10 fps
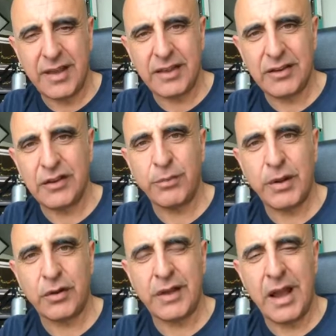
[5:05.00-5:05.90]
that is
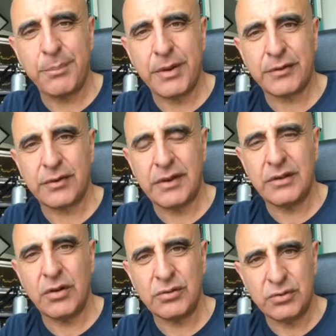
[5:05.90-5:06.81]
because I personally
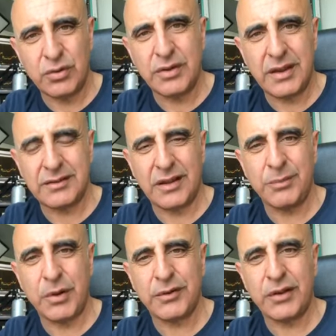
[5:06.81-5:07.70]
don't do that and
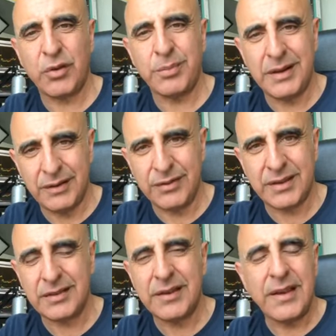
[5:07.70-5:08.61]
because I don't believe in
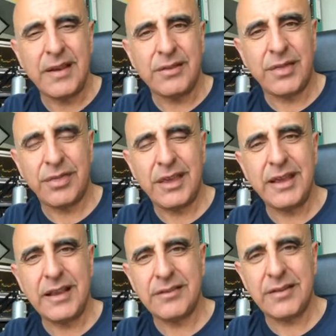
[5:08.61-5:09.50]
that. The thing
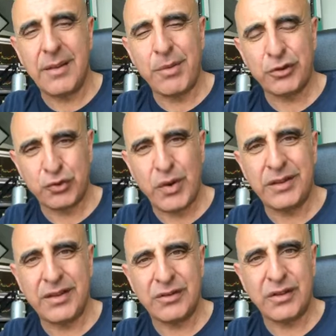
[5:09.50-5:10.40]
is about
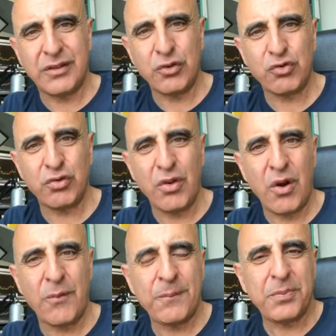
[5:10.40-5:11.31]
TradeNet, and you should
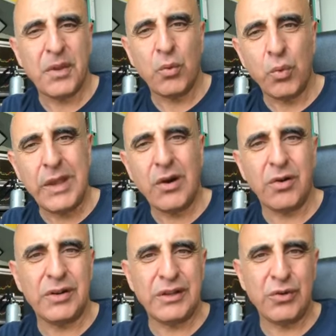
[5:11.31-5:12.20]
know, we
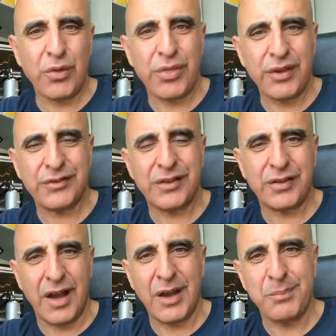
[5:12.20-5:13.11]
only do things that
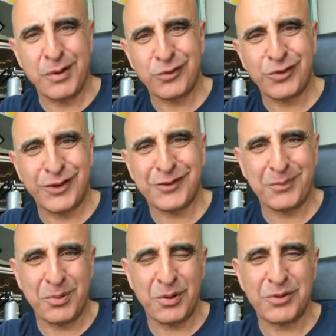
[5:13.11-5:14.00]
I personally
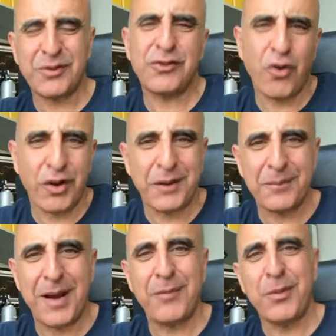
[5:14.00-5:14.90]
support. Sorry,
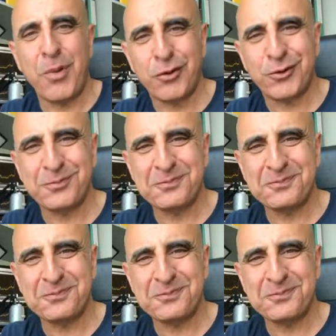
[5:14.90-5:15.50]
I'm the boss.